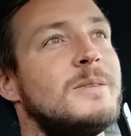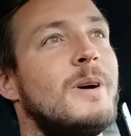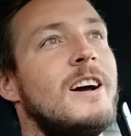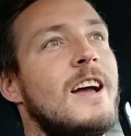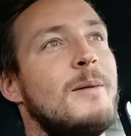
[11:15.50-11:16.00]

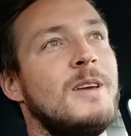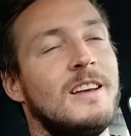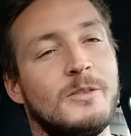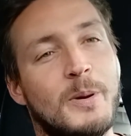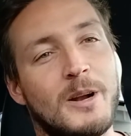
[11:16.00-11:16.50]
Virginia to
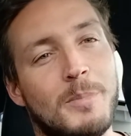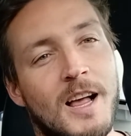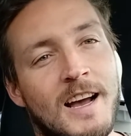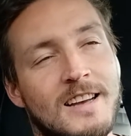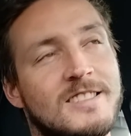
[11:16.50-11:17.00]

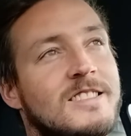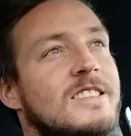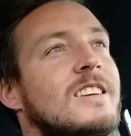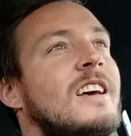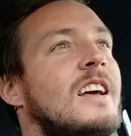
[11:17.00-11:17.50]
Miami, it's been a
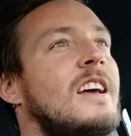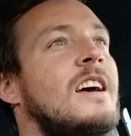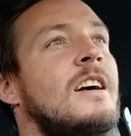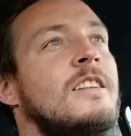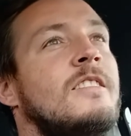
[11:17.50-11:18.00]

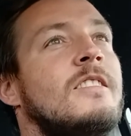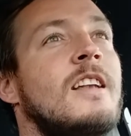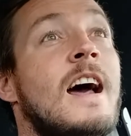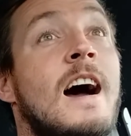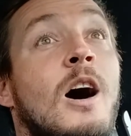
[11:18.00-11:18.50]
blast,
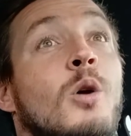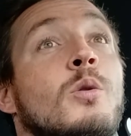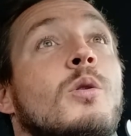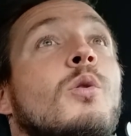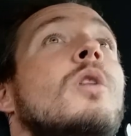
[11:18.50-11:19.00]
and
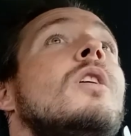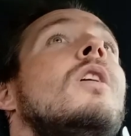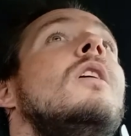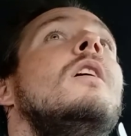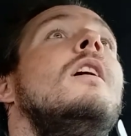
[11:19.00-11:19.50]
now